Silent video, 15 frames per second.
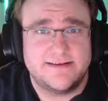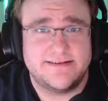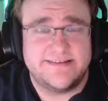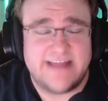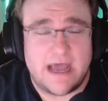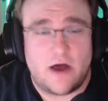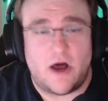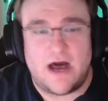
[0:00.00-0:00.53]

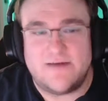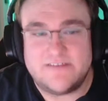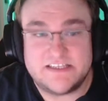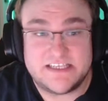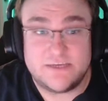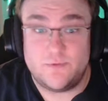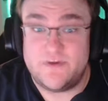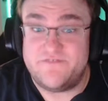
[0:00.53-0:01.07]
Now,
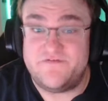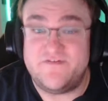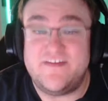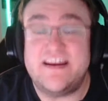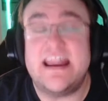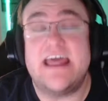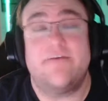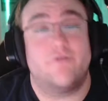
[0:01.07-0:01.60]
obviously, we've
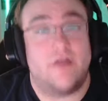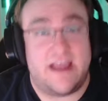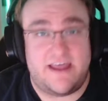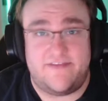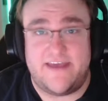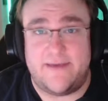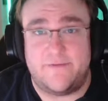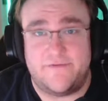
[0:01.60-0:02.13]
never had
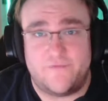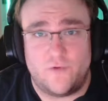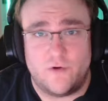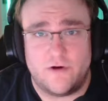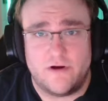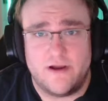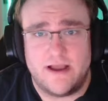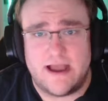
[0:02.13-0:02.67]
that before.